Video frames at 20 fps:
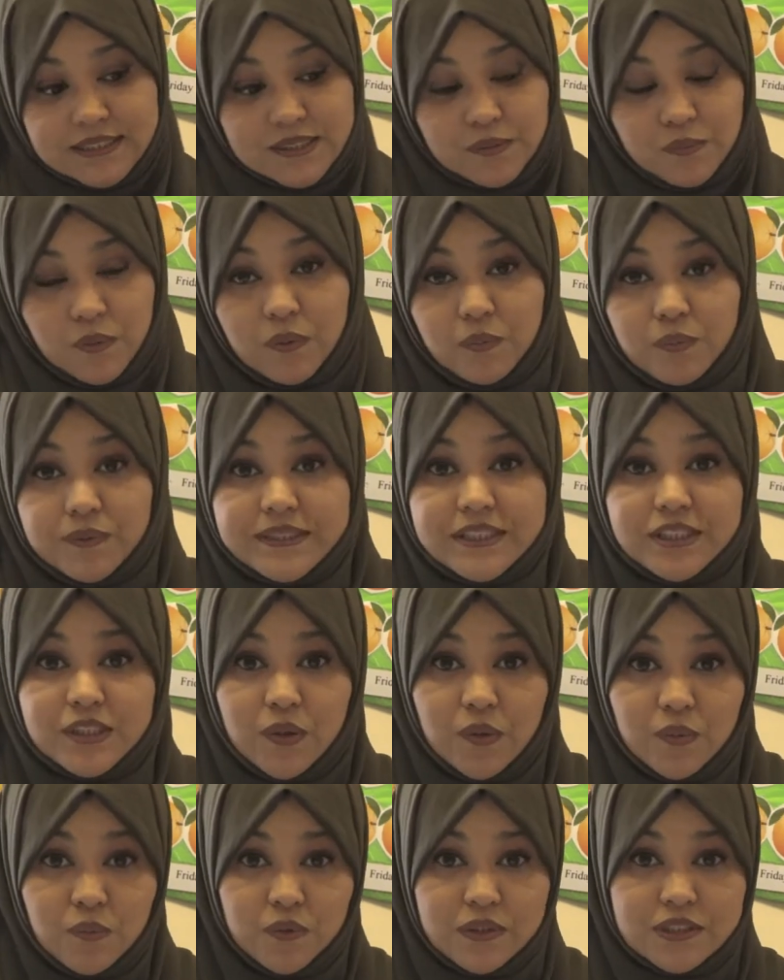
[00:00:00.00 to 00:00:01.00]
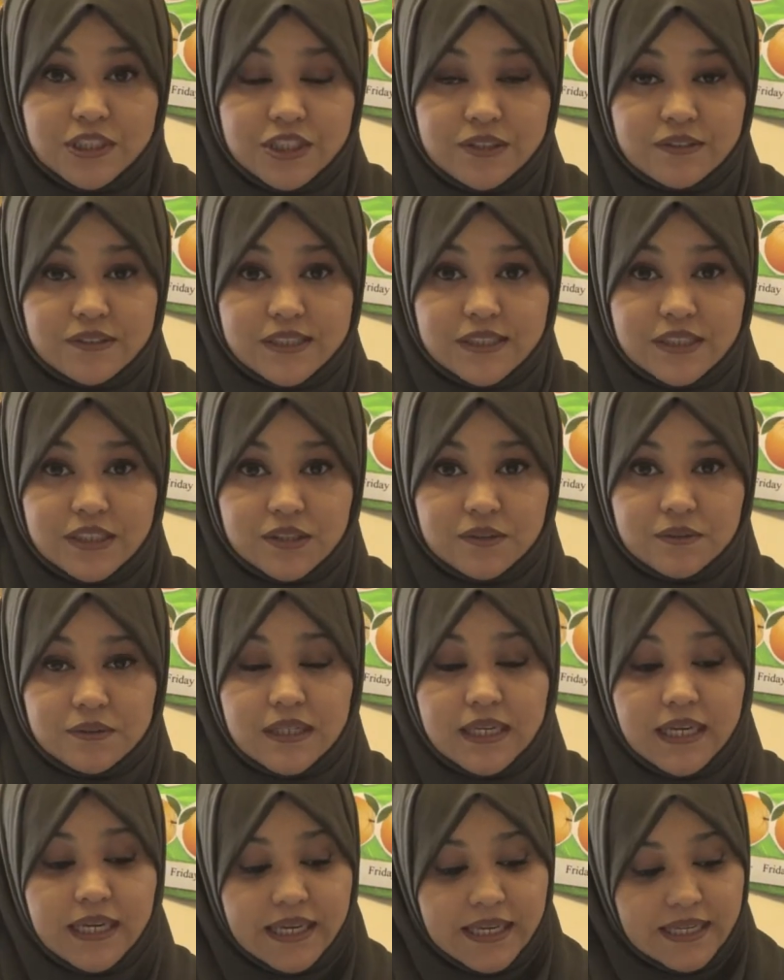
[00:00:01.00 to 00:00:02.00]
So what we don't want you to do
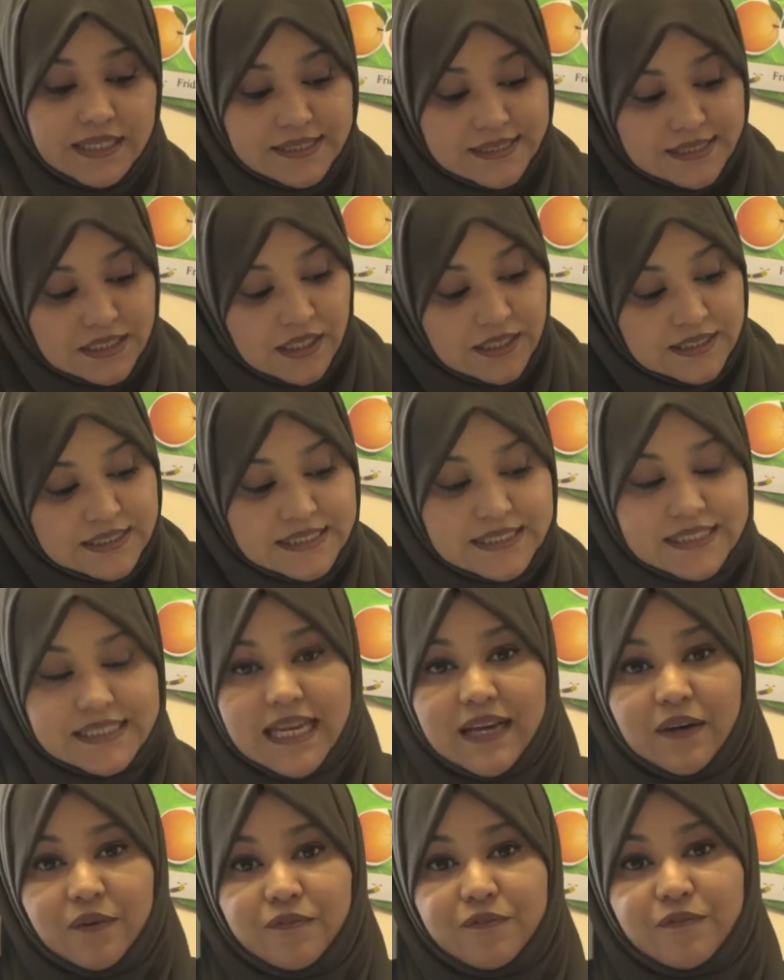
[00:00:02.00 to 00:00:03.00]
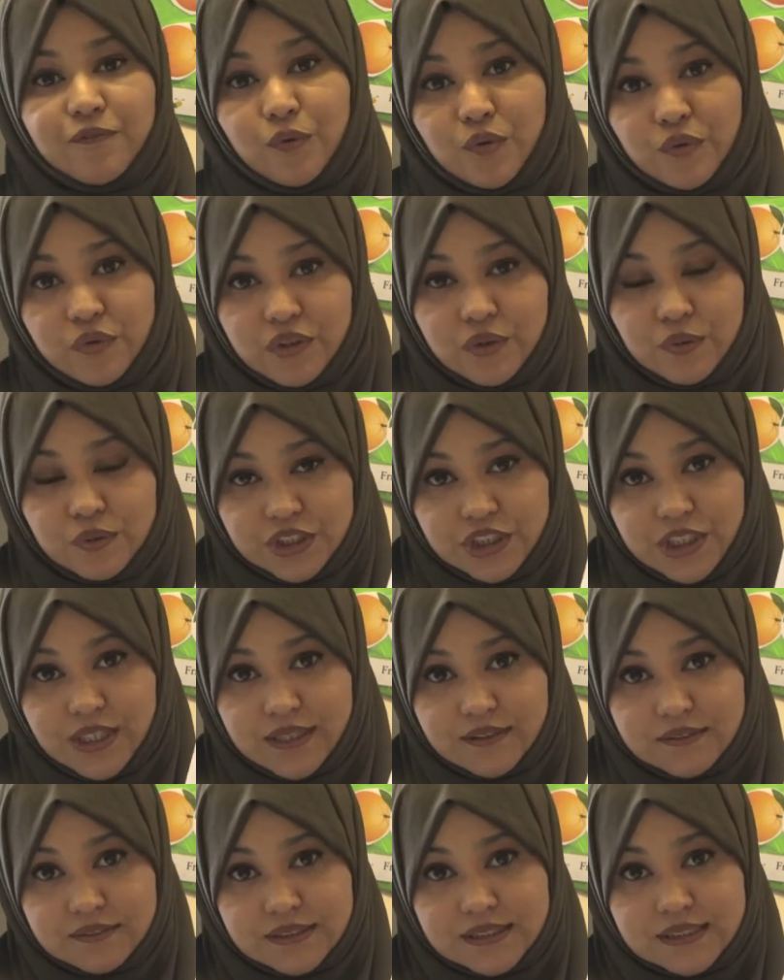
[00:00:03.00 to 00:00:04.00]
is cut it out for your
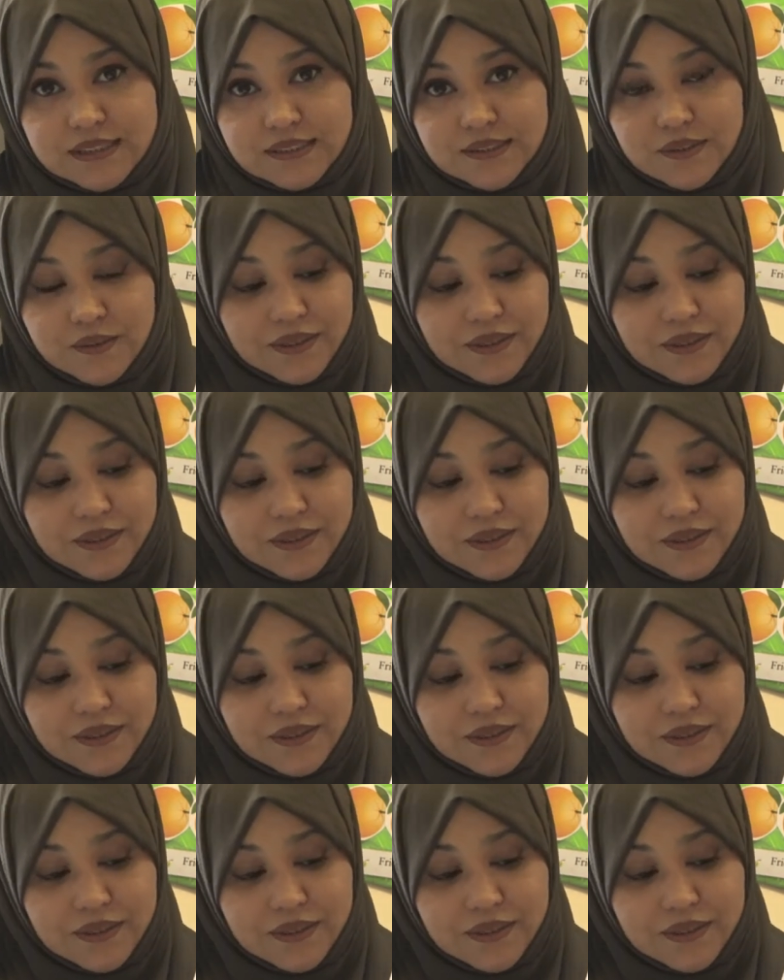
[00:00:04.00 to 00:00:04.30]
child.